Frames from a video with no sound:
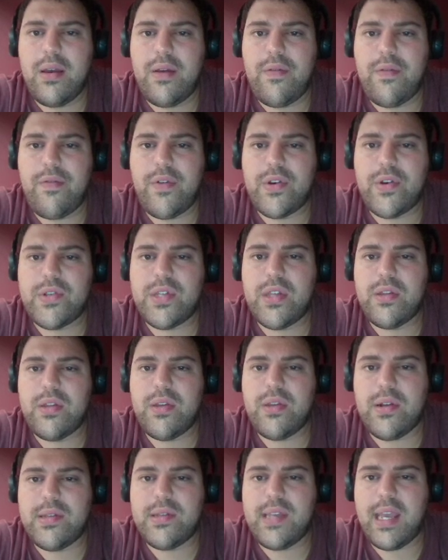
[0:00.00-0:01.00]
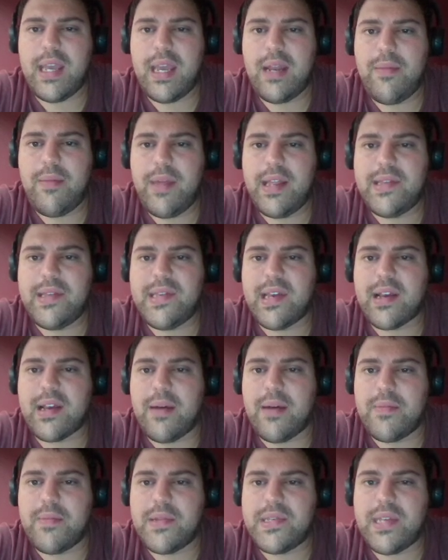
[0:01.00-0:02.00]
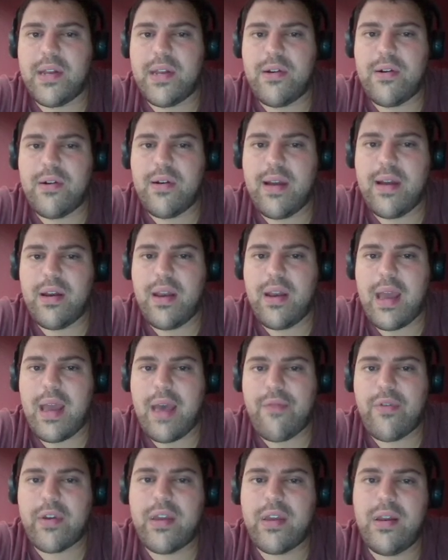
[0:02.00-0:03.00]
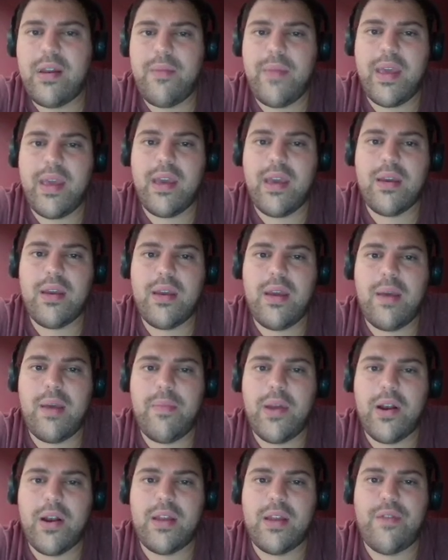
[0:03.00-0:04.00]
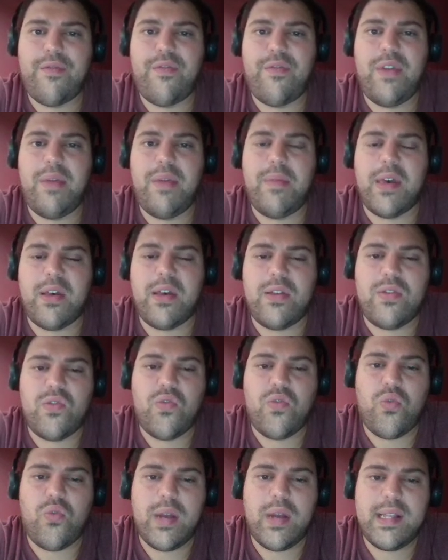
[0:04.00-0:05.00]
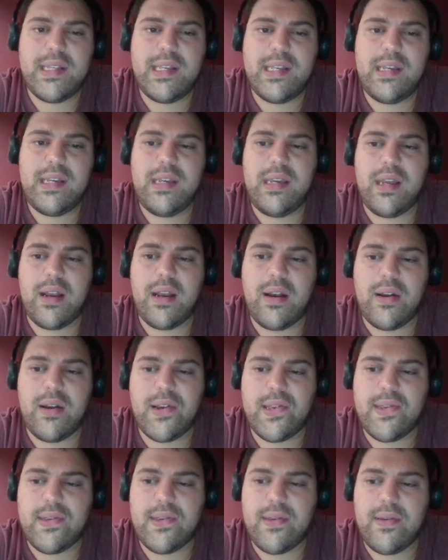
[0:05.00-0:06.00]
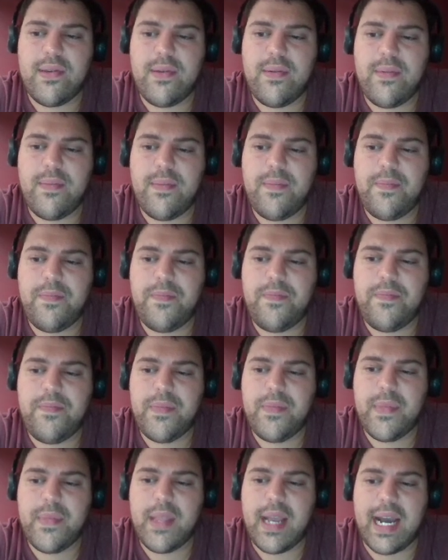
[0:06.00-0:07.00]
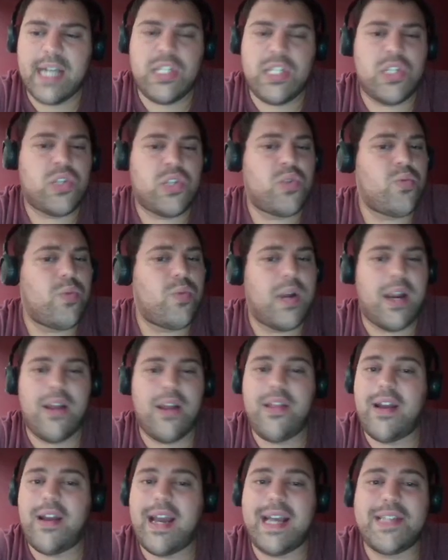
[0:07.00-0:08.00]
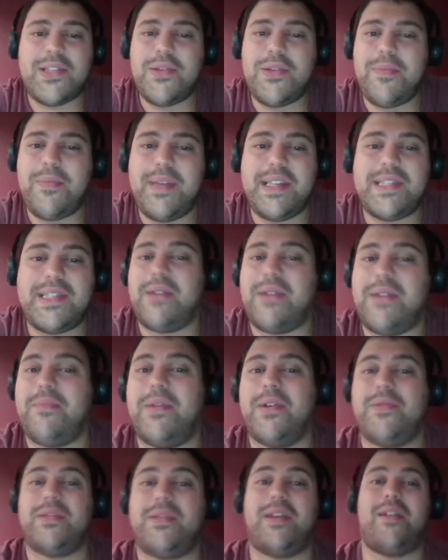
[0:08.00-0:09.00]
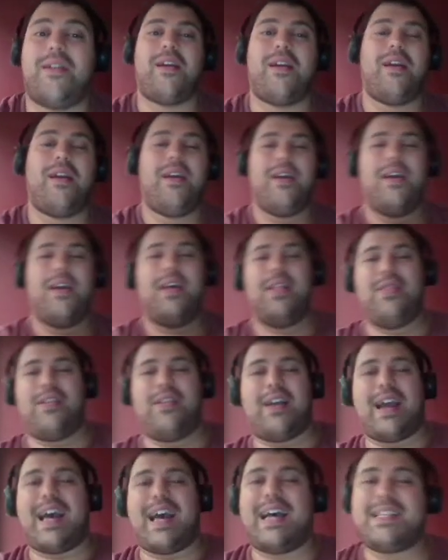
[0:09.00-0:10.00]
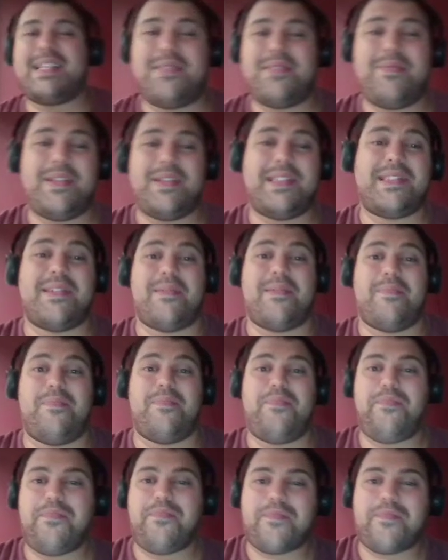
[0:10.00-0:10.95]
adult animated sitcom centered around an African American female in 20 years. I swear there has to be some out there. There has to be some.